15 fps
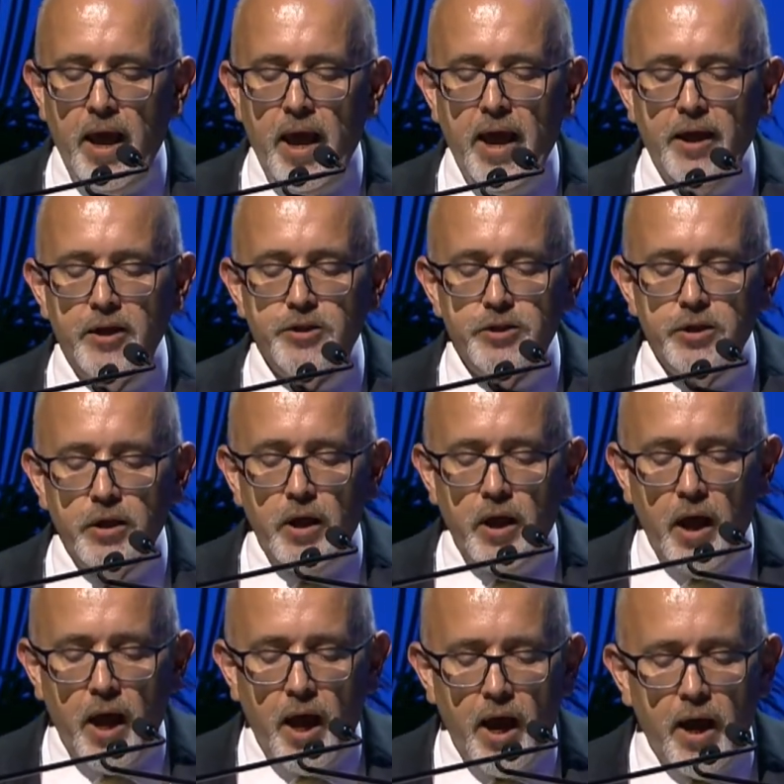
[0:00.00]
And
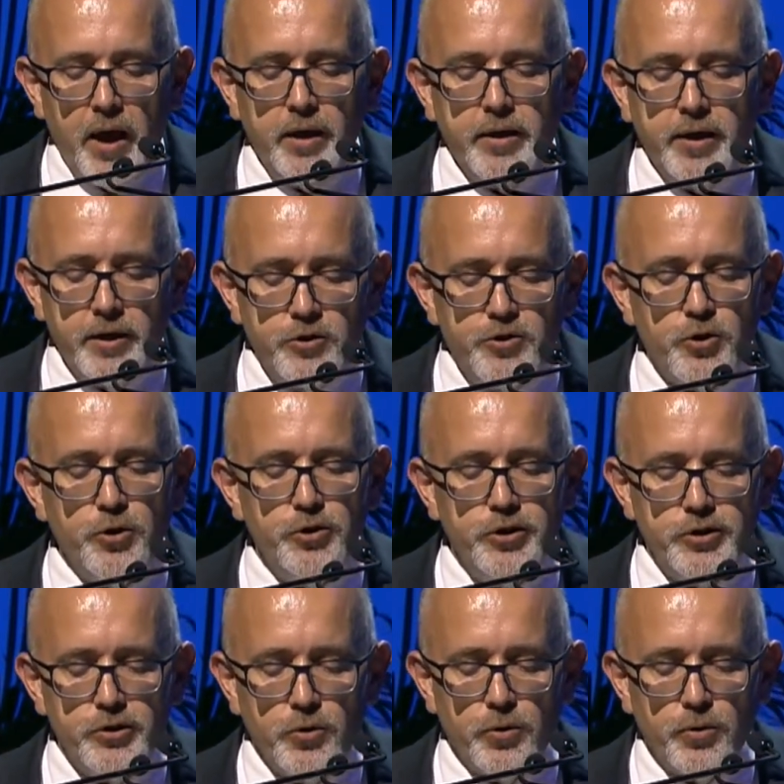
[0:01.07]
I can join
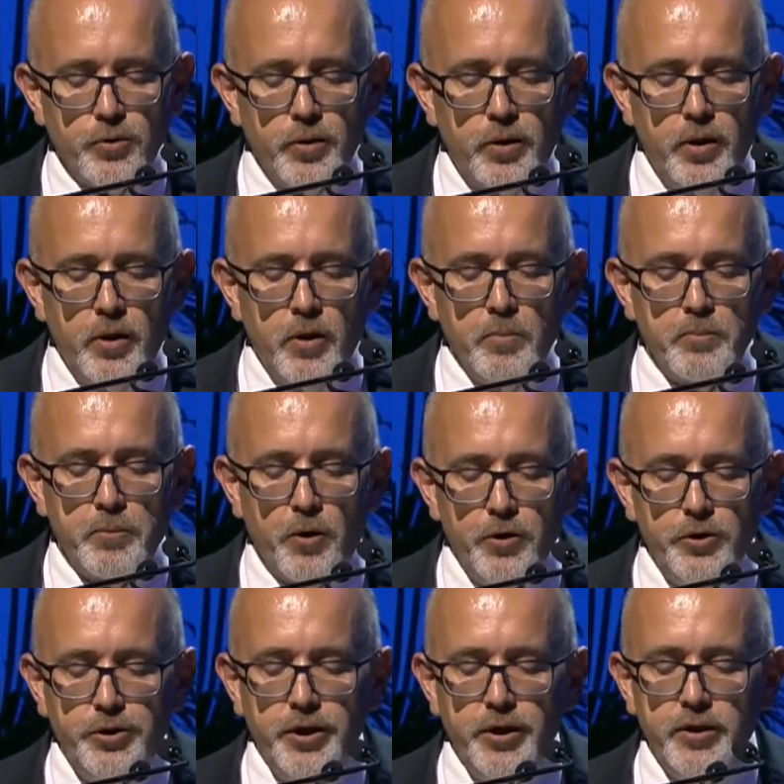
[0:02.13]
this call,
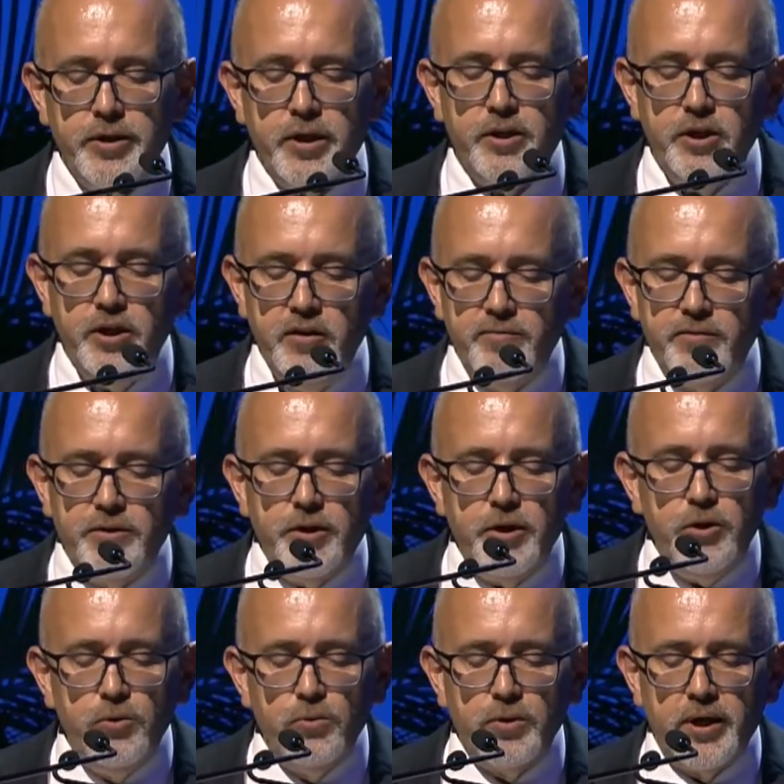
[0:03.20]
pointing that even the
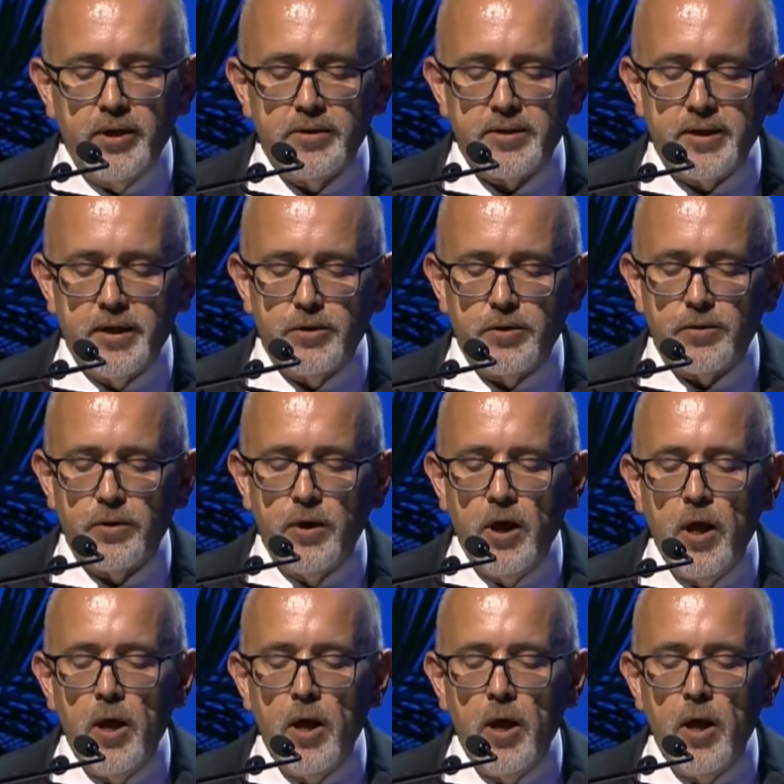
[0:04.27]
EU legislator,